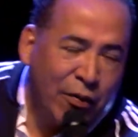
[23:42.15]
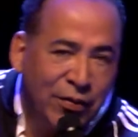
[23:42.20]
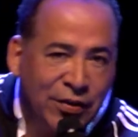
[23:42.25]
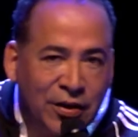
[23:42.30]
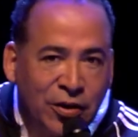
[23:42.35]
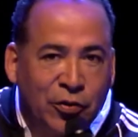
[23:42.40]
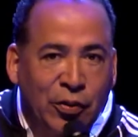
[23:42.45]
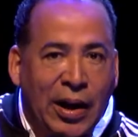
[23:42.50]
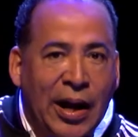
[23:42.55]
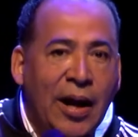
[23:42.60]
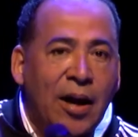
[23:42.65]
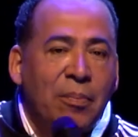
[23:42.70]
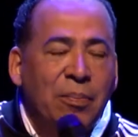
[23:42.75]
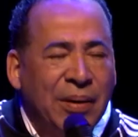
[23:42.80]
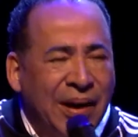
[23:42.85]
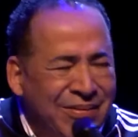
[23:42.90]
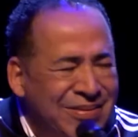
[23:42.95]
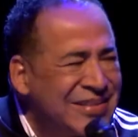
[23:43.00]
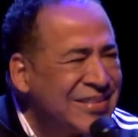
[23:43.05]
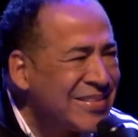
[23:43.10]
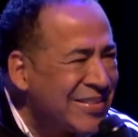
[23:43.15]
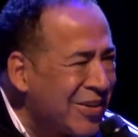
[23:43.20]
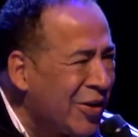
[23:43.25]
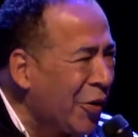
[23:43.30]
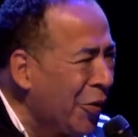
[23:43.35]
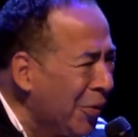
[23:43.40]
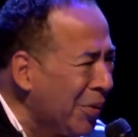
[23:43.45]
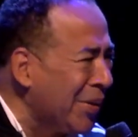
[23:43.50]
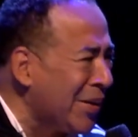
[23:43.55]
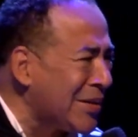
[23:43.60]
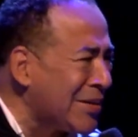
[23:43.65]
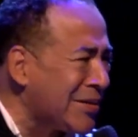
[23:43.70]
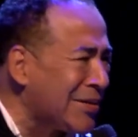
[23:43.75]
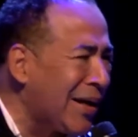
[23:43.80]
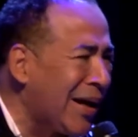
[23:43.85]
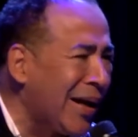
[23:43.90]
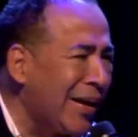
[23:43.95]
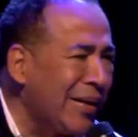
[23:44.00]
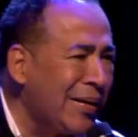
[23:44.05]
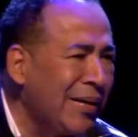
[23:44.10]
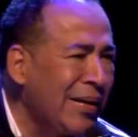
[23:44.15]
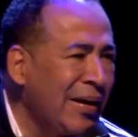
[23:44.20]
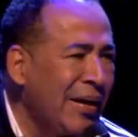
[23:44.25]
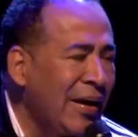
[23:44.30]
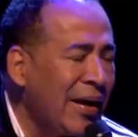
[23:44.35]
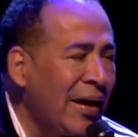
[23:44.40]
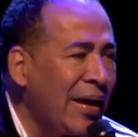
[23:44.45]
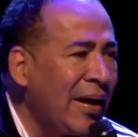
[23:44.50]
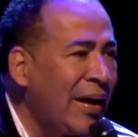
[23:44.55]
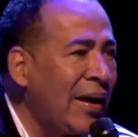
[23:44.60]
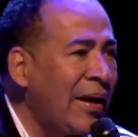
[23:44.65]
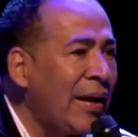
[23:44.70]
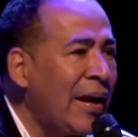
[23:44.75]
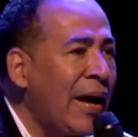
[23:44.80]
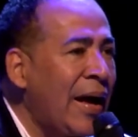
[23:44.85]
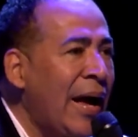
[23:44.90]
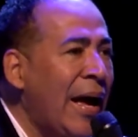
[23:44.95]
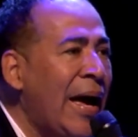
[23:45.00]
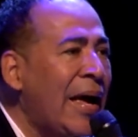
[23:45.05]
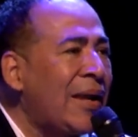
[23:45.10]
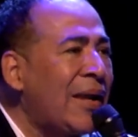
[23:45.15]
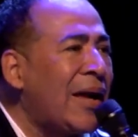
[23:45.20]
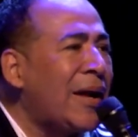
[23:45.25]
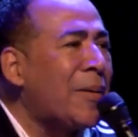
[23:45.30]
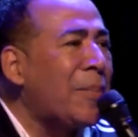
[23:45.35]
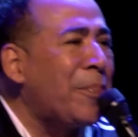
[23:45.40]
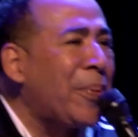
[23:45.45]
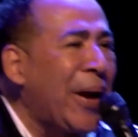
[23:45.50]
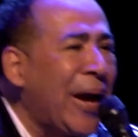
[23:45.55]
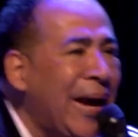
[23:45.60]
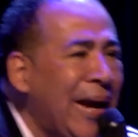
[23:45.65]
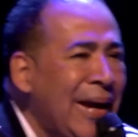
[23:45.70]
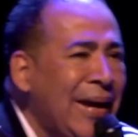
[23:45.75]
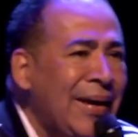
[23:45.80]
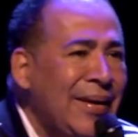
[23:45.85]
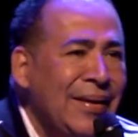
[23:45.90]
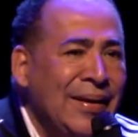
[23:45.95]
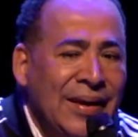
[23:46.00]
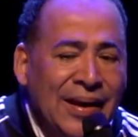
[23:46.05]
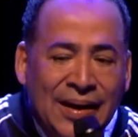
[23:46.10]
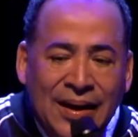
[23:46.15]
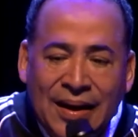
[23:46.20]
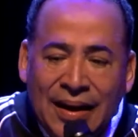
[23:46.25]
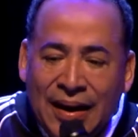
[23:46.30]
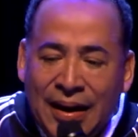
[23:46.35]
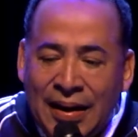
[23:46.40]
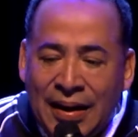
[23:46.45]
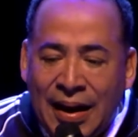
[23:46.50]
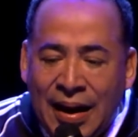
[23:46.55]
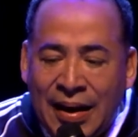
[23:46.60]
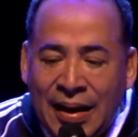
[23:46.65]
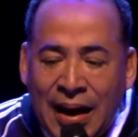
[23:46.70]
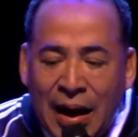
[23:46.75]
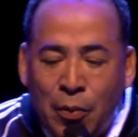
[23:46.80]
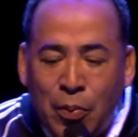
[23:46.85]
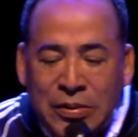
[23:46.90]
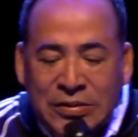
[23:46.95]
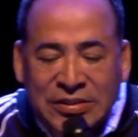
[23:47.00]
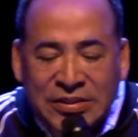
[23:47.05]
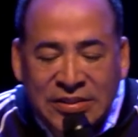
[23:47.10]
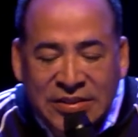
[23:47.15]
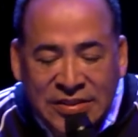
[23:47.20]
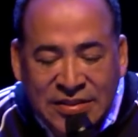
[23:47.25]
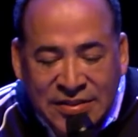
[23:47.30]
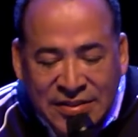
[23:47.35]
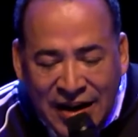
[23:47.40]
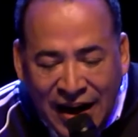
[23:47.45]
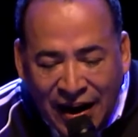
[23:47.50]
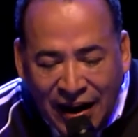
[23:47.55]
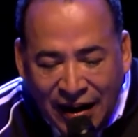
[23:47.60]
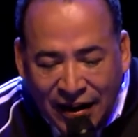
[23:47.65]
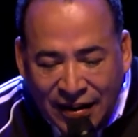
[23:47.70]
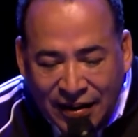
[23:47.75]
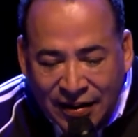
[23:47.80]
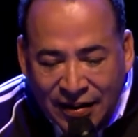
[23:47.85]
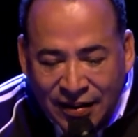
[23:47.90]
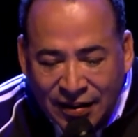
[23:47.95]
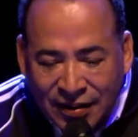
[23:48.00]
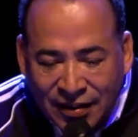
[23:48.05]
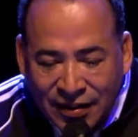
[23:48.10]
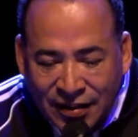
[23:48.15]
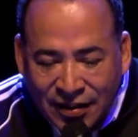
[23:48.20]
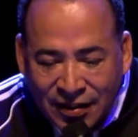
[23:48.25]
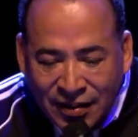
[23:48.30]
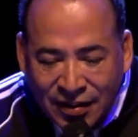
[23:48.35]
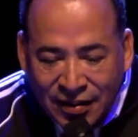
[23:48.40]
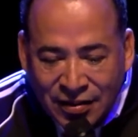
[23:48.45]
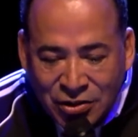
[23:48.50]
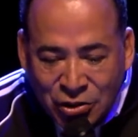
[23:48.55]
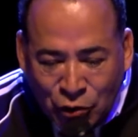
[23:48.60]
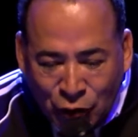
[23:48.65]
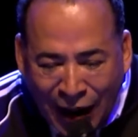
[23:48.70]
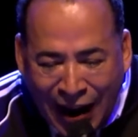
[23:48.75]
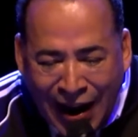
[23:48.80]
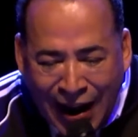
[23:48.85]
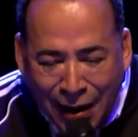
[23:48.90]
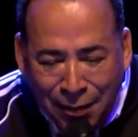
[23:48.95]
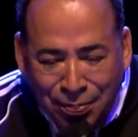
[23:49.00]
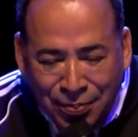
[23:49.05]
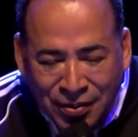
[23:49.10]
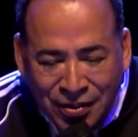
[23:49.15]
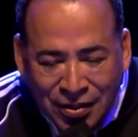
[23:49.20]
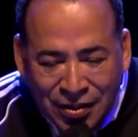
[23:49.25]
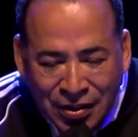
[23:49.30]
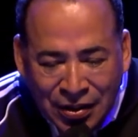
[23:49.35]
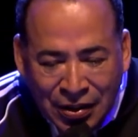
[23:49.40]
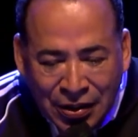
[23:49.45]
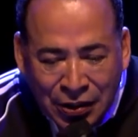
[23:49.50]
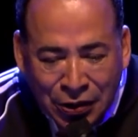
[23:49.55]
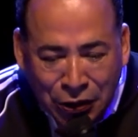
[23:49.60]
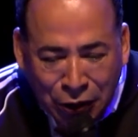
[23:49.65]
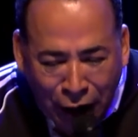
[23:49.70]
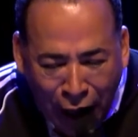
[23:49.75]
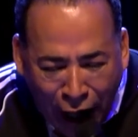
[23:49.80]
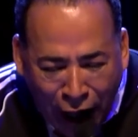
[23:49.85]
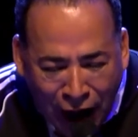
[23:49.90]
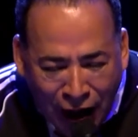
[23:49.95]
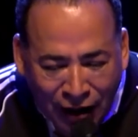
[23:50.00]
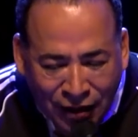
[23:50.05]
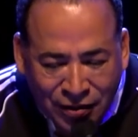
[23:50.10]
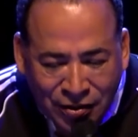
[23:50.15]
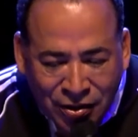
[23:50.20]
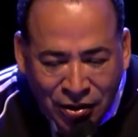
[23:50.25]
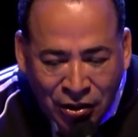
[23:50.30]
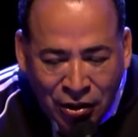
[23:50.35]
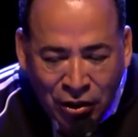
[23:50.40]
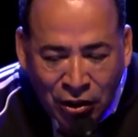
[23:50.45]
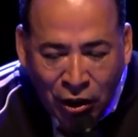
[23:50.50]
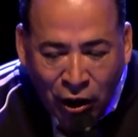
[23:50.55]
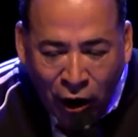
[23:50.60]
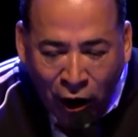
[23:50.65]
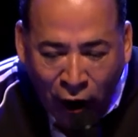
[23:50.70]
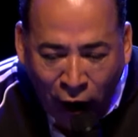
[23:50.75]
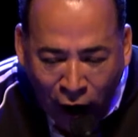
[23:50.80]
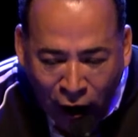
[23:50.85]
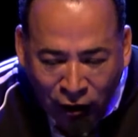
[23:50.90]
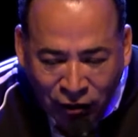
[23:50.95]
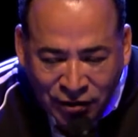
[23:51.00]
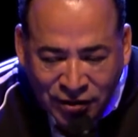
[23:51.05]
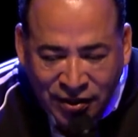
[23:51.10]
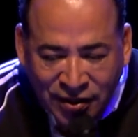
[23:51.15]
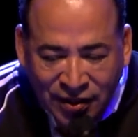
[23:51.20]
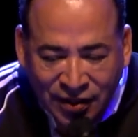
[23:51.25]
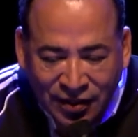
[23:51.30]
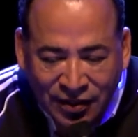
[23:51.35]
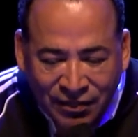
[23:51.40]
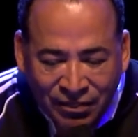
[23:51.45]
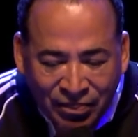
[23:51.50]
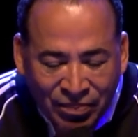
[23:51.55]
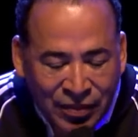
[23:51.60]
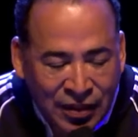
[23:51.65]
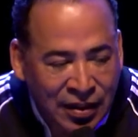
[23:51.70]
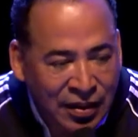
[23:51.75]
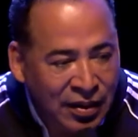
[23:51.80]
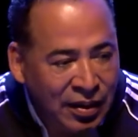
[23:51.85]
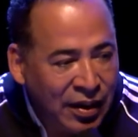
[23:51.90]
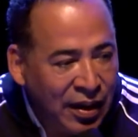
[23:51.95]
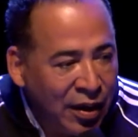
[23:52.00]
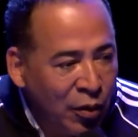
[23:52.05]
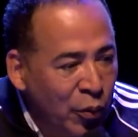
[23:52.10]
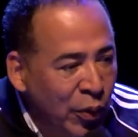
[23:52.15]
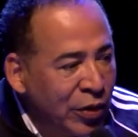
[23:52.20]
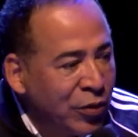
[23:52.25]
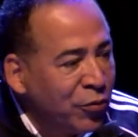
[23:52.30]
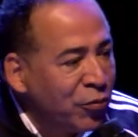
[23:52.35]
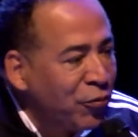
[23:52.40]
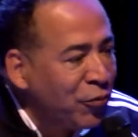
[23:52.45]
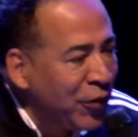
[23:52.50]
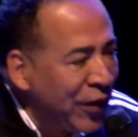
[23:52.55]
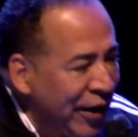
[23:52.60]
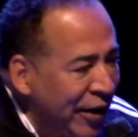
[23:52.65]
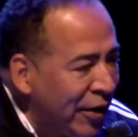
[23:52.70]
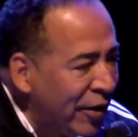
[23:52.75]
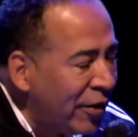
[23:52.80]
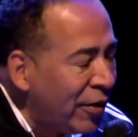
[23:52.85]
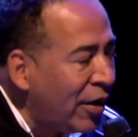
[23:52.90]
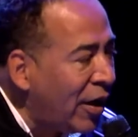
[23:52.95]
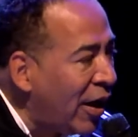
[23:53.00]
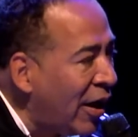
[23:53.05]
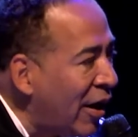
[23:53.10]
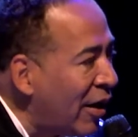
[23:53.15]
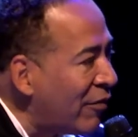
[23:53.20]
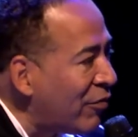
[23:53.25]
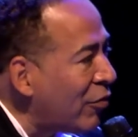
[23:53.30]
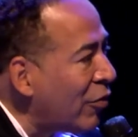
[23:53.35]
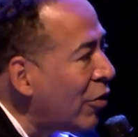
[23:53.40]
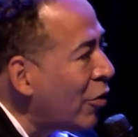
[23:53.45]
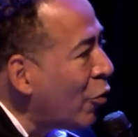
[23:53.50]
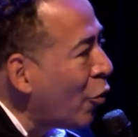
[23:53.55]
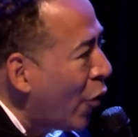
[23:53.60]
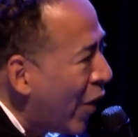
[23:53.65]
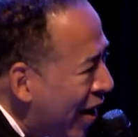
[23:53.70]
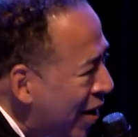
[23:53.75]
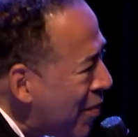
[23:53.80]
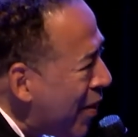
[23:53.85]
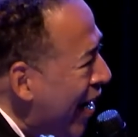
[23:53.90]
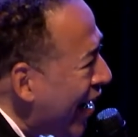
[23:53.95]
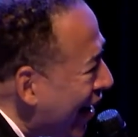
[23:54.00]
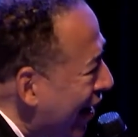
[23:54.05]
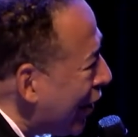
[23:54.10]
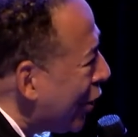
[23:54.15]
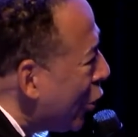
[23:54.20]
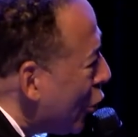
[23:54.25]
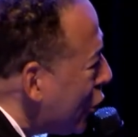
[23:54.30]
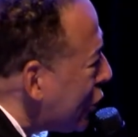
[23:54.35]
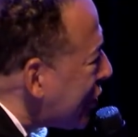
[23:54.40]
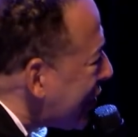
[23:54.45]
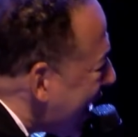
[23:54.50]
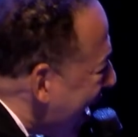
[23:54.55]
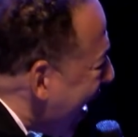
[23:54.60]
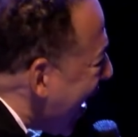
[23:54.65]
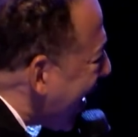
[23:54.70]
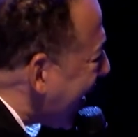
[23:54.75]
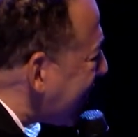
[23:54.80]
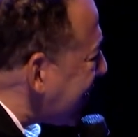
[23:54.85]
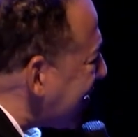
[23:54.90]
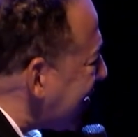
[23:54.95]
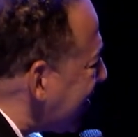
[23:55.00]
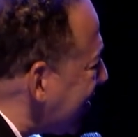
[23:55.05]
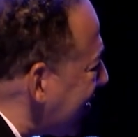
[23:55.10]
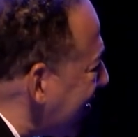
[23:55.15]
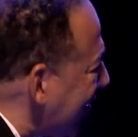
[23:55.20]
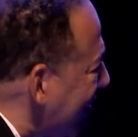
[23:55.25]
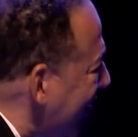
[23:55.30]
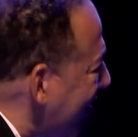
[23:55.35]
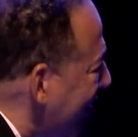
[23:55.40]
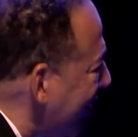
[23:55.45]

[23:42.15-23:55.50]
in the crowd, but I was hurting inside. And I had a lot of pain, and, and I was stuck, trapped, locked, halted with fear of what am I going to lose next?